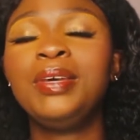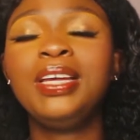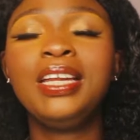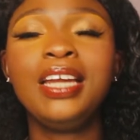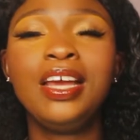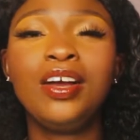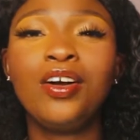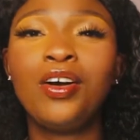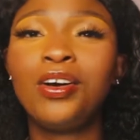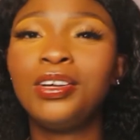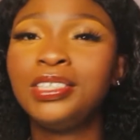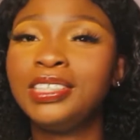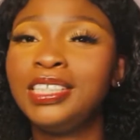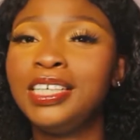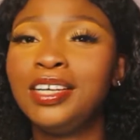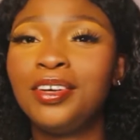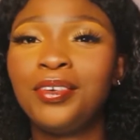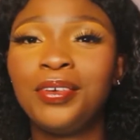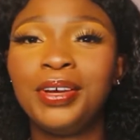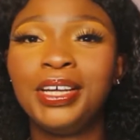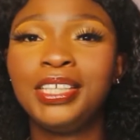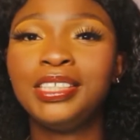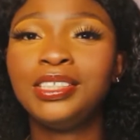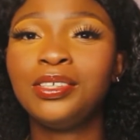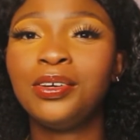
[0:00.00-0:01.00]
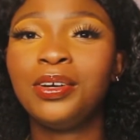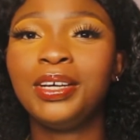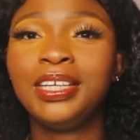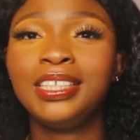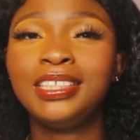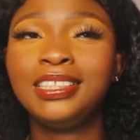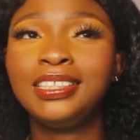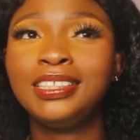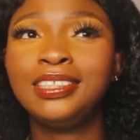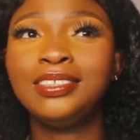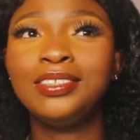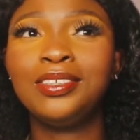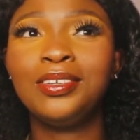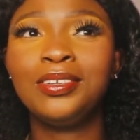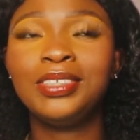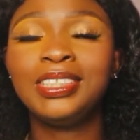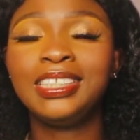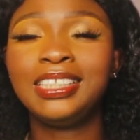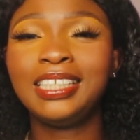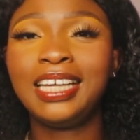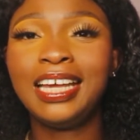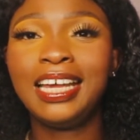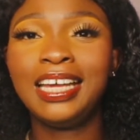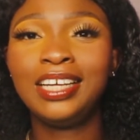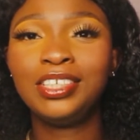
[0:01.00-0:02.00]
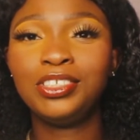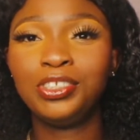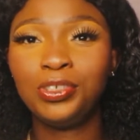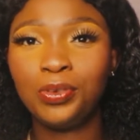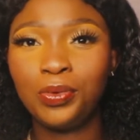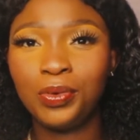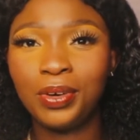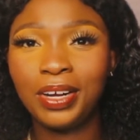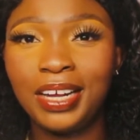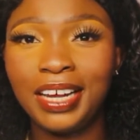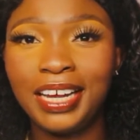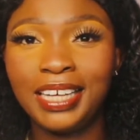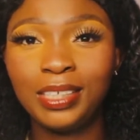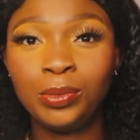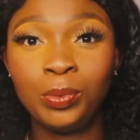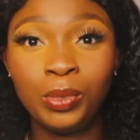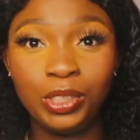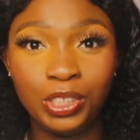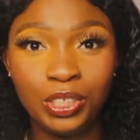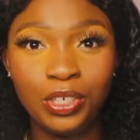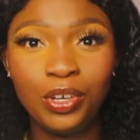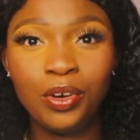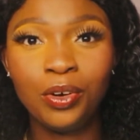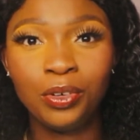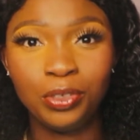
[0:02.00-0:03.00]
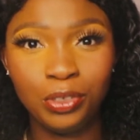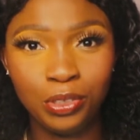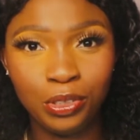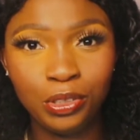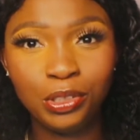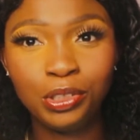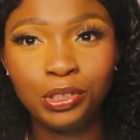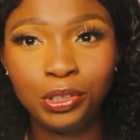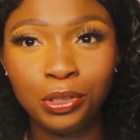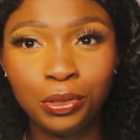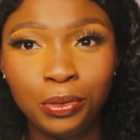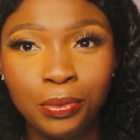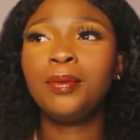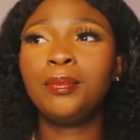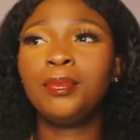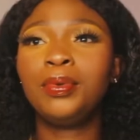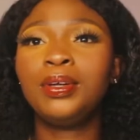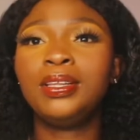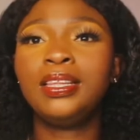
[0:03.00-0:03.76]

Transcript: Being a content creator is not a joke, especially on YouTube.